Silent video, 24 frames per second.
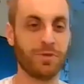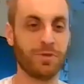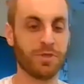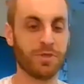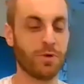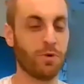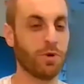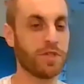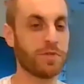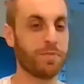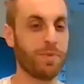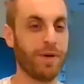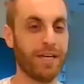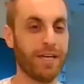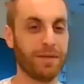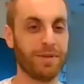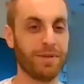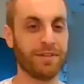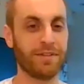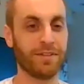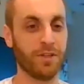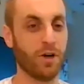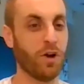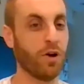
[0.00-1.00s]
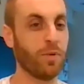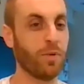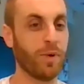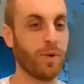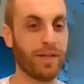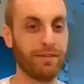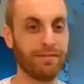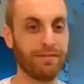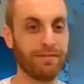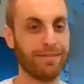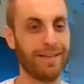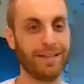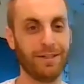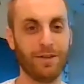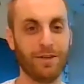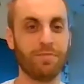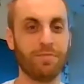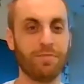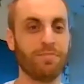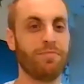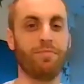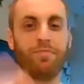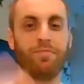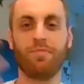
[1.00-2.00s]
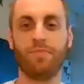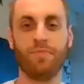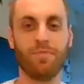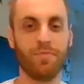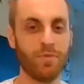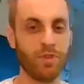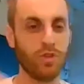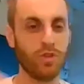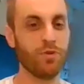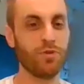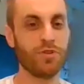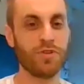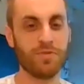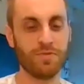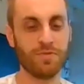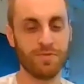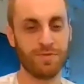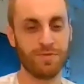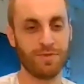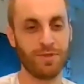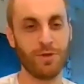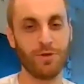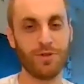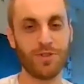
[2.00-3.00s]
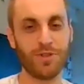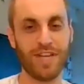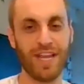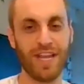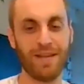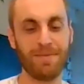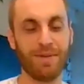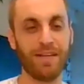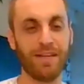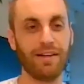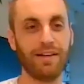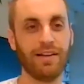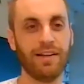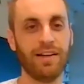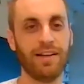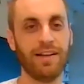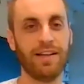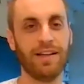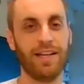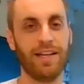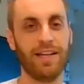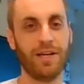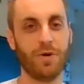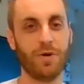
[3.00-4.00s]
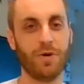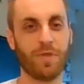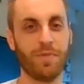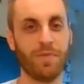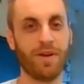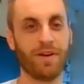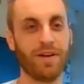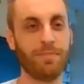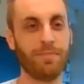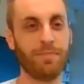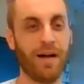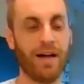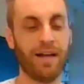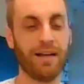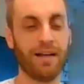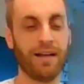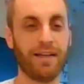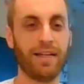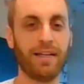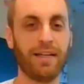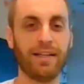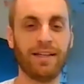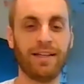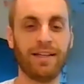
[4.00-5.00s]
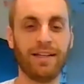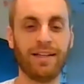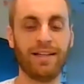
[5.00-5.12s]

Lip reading: who was corresponding with Darwin, huge name in North American botany.